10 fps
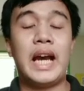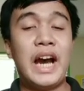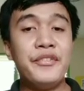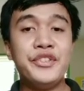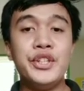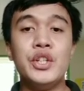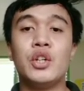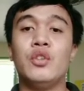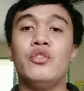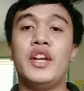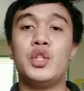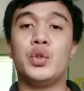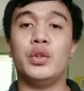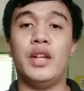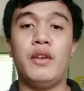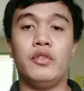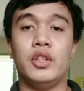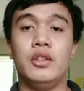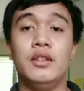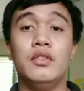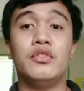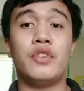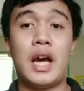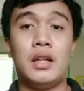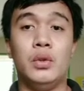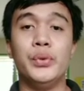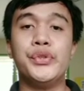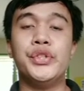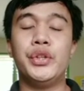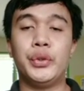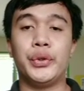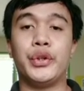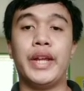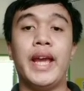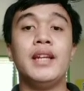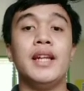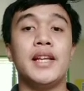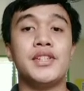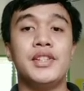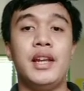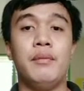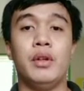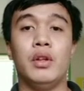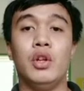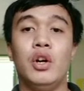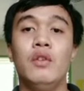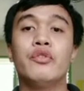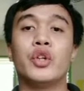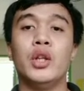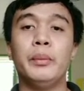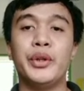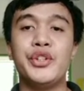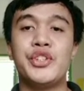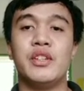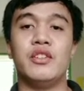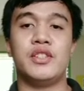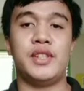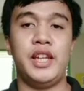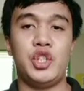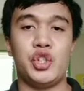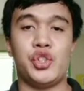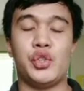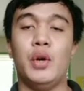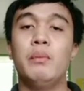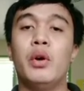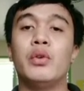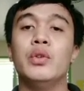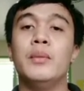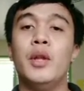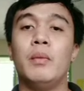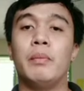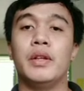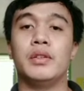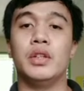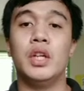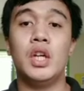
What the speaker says: After the conventional level follows the third and last level of Kohlberg's stages of moral development,